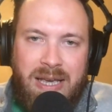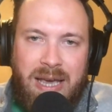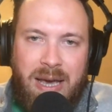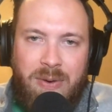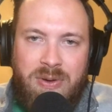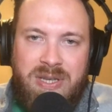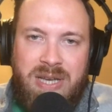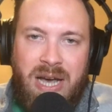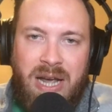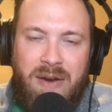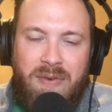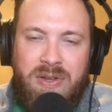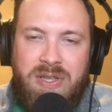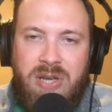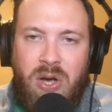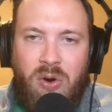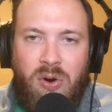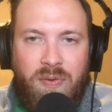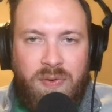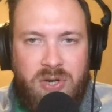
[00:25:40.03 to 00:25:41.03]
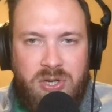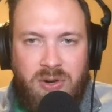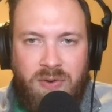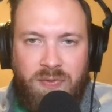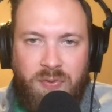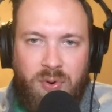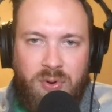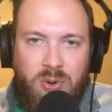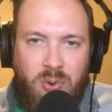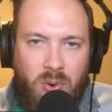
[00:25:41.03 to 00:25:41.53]
it was kind of a tunnel vision
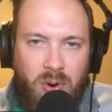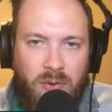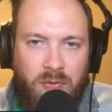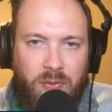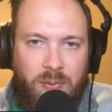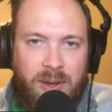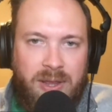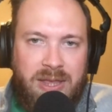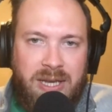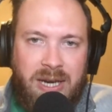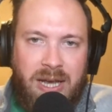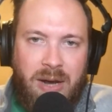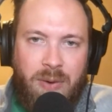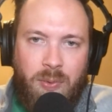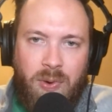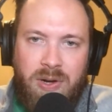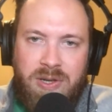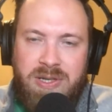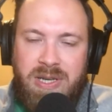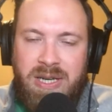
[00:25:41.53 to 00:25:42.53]
fourth quarter from Anthony Edwards.